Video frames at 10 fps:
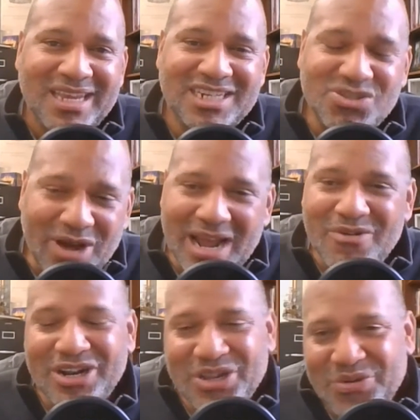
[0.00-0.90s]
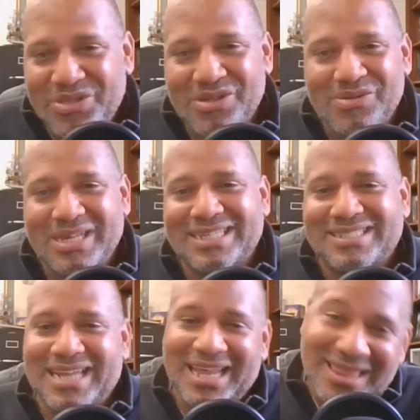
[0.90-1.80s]
And so what I want to do with you is
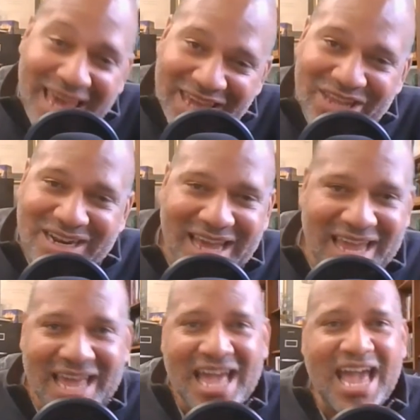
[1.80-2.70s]
say thank you today,